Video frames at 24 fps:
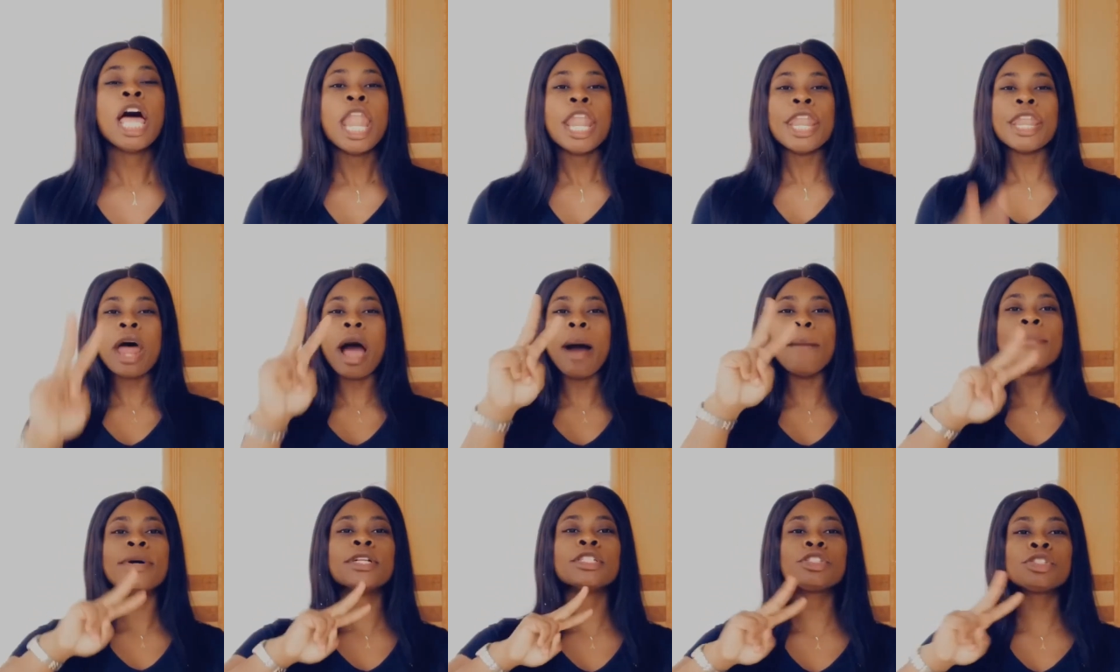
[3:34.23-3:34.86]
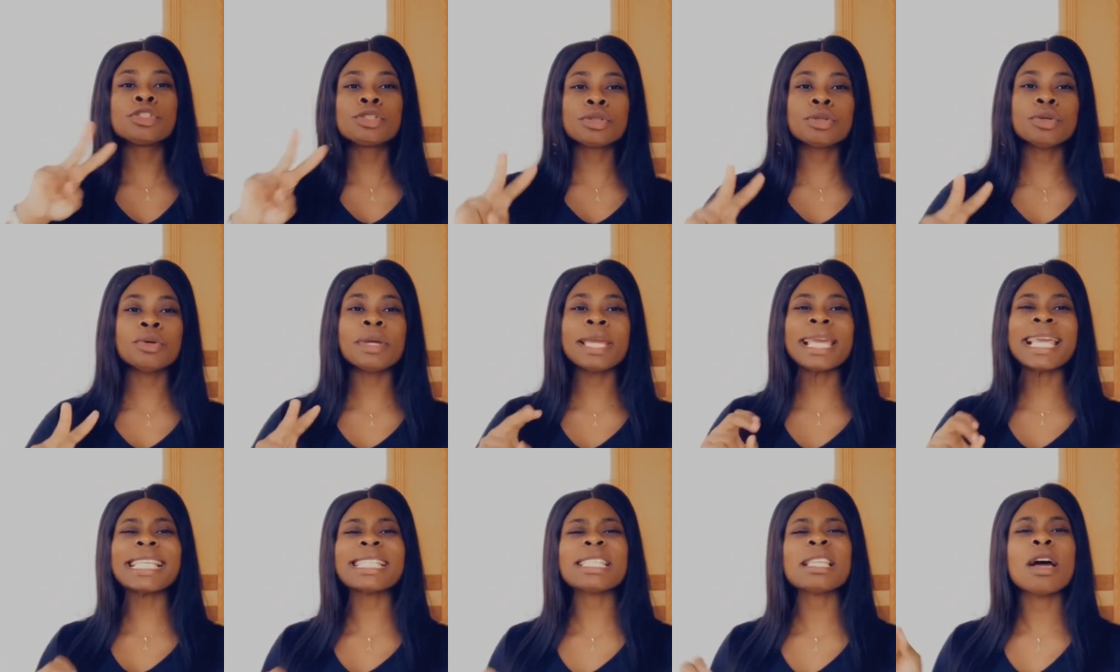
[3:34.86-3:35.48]
number two
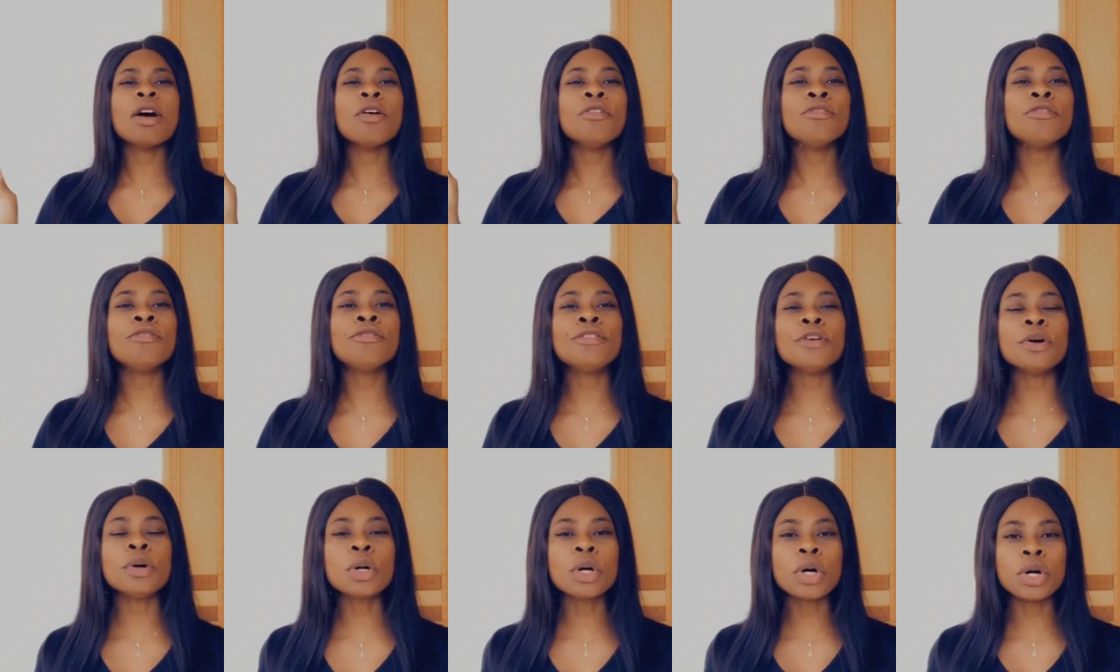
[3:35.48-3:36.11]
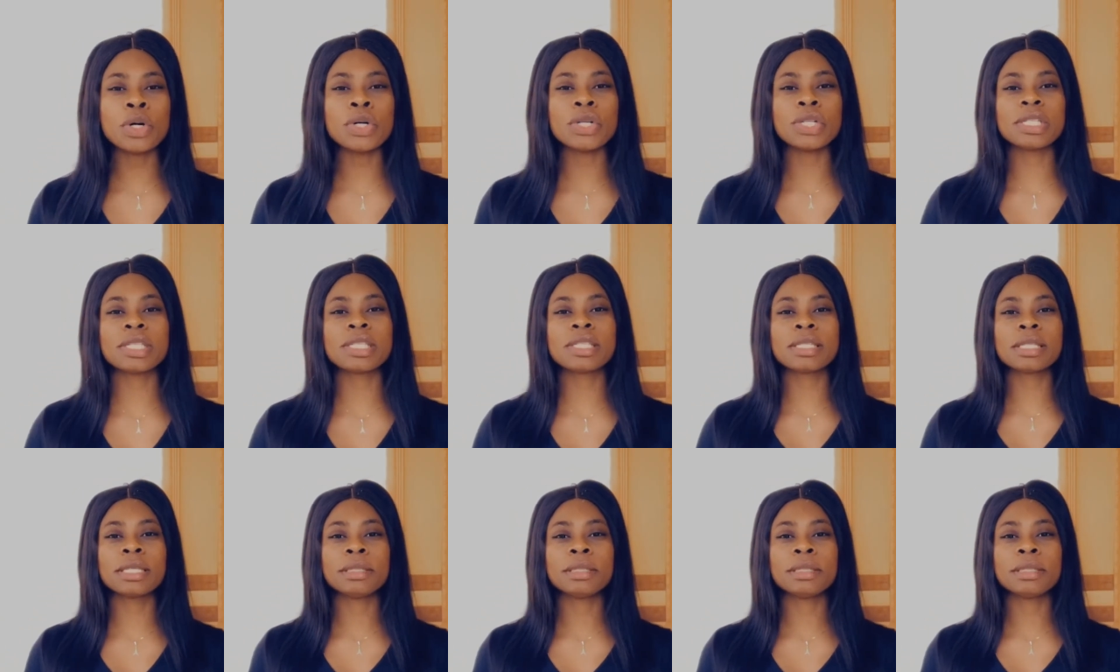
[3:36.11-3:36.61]
is focus